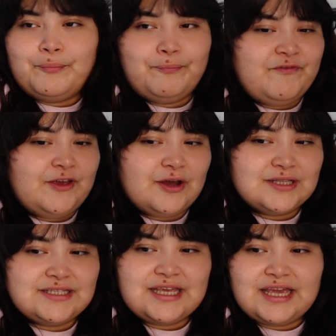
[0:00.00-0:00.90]

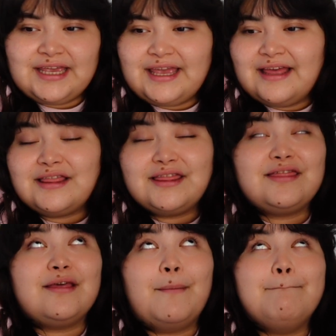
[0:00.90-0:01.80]
fiance get
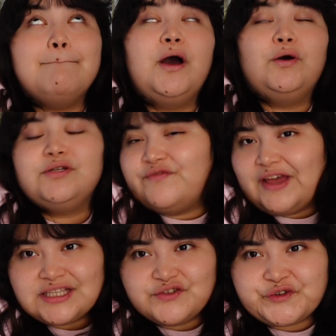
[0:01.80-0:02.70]
the most
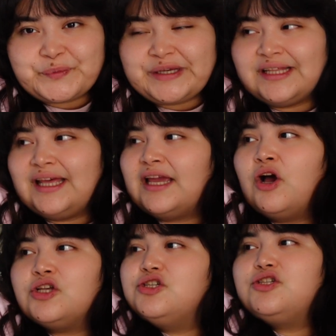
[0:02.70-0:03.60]
vents from me. Like,
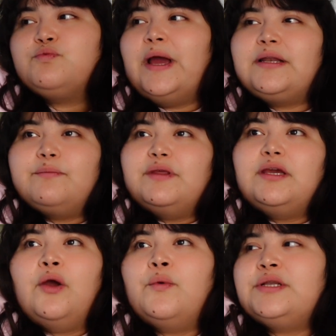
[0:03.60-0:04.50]
I'll just randomly
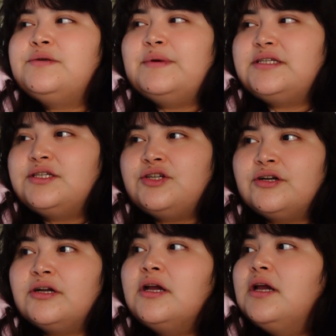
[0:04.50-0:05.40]
go into my
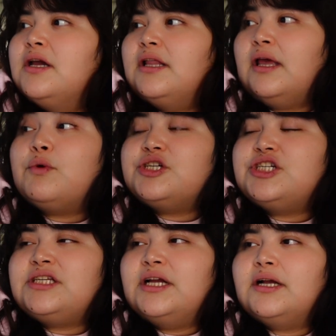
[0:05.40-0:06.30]
sister like when
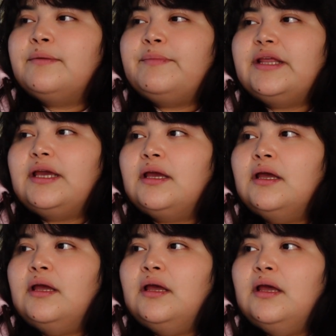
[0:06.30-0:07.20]
she's here and be like,
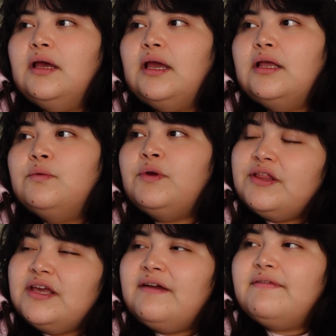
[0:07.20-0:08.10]
what do you
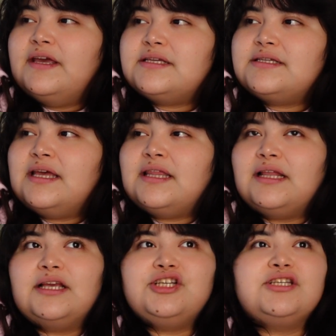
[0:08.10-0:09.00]
think of this? And then
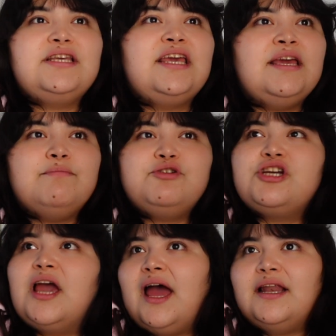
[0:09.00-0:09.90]
like just keep
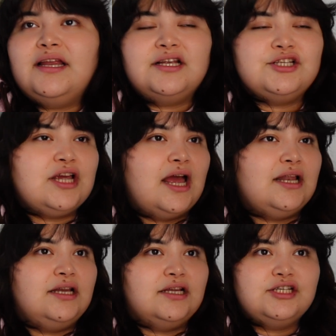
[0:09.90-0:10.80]
chatting and
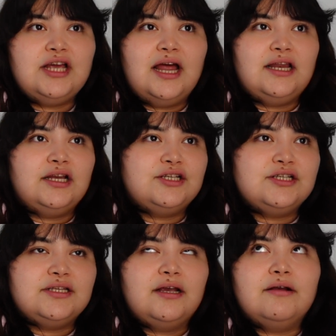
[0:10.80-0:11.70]
chatting and chatting, and
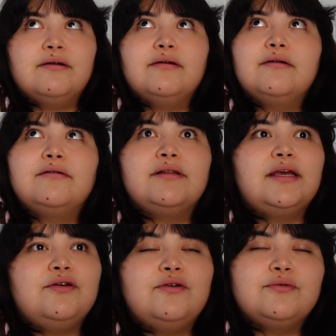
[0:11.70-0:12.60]
she's like, girl,
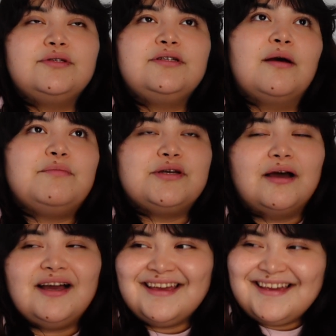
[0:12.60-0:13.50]
like, you don't stop
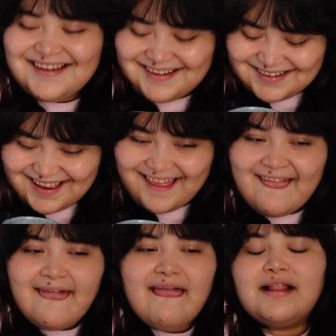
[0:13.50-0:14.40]
talking.
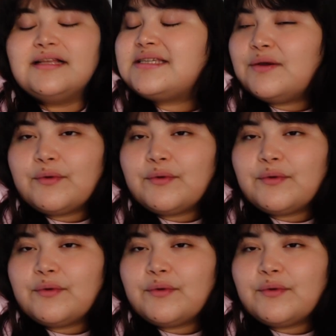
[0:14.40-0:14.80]
And then same